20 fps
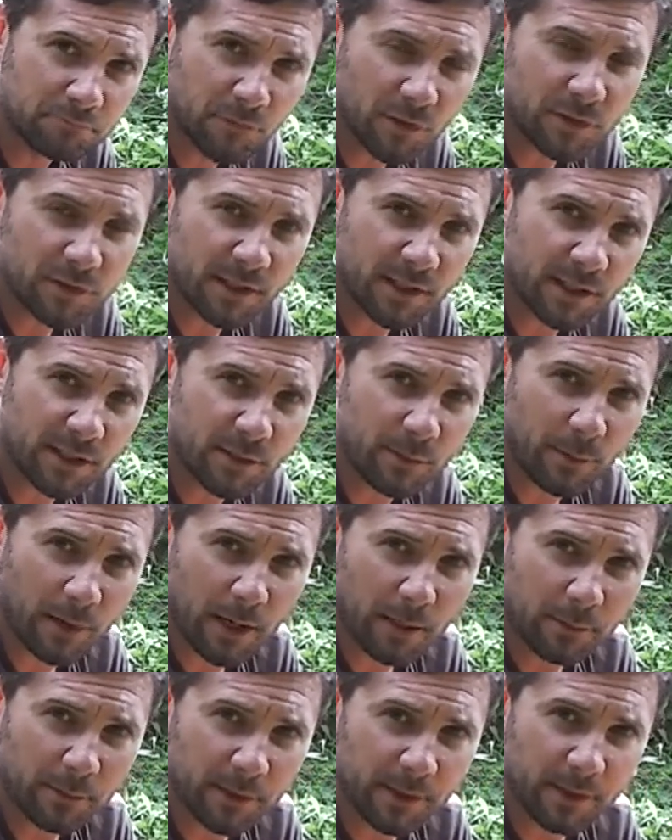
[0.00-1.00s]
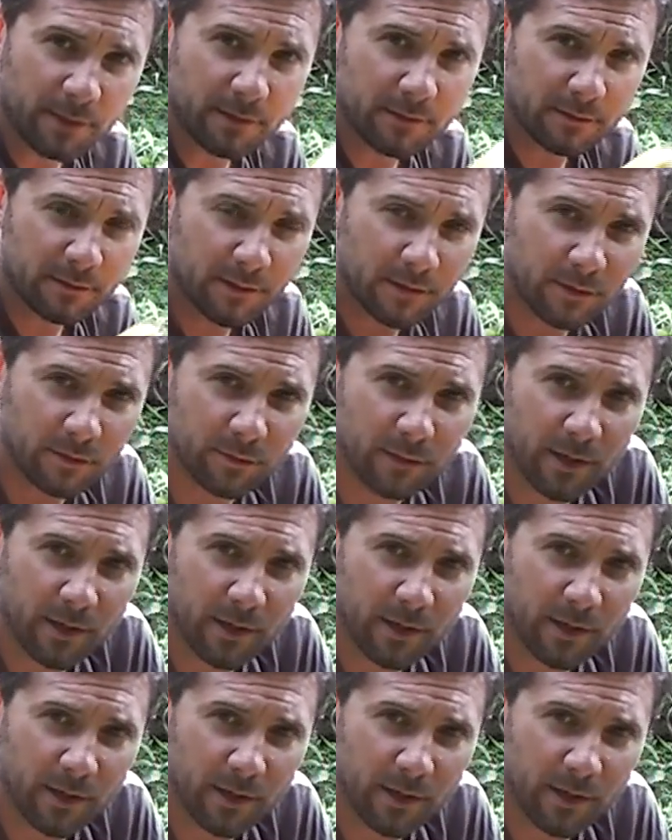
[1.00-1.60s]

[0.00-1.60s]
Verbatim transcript: looks like it's probably at